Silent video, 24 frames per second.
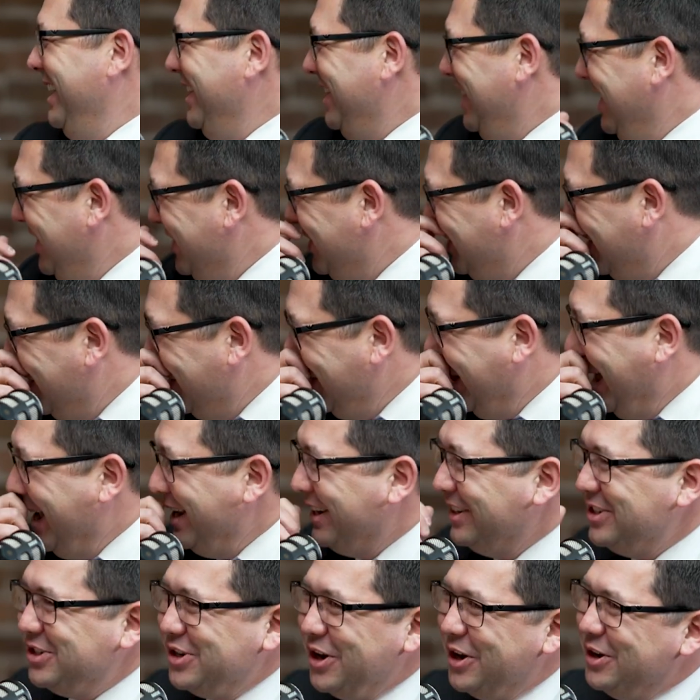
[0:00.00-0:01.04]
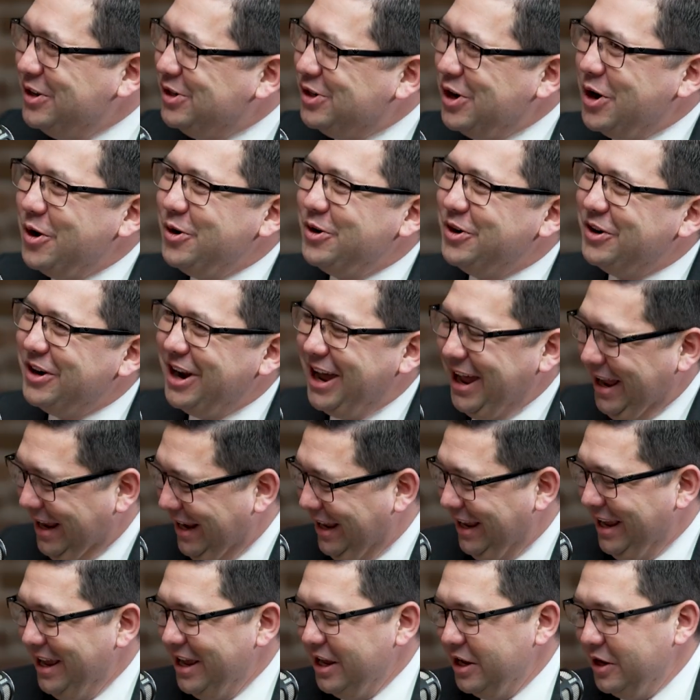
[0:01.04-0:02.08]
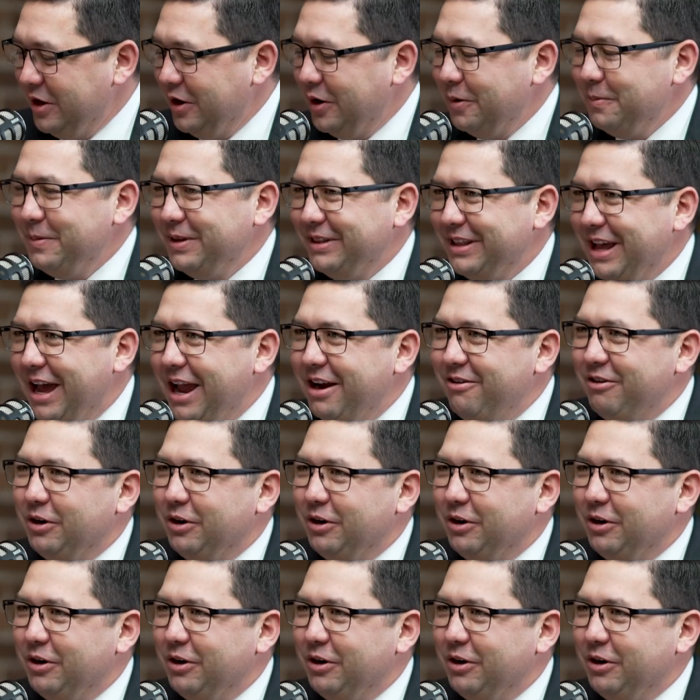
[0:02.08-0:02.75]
They're like, Joe, you don't meet the height